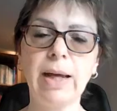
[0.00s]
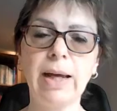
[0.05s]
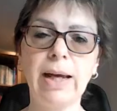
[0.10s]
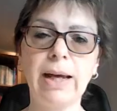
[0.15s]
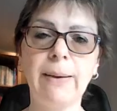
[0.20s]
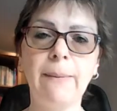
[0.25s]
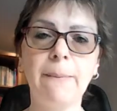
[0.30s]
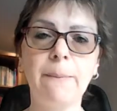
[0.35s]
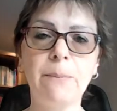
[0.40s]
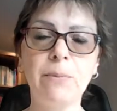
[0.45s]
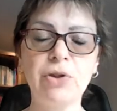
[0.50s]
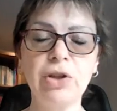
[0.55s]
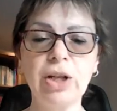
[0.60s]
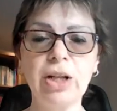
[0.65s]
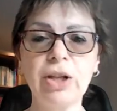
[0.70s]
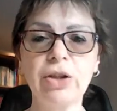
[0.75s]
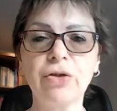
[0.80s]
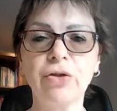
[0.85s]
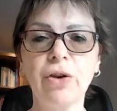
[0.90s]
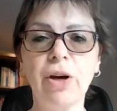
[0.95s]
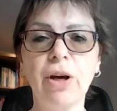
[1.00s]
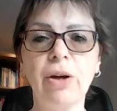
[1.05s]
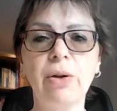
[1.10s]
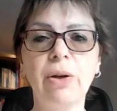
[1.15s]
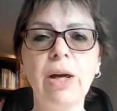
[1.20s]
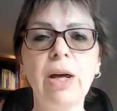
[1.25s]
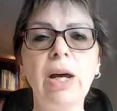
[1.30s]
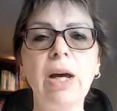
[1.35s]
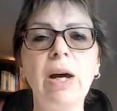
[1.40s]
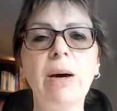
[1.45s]
and progesterone,
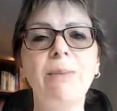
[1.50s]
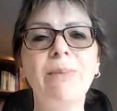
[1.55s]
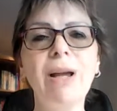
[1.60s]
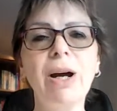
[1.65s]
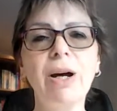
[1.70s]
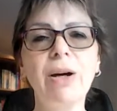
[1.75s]
but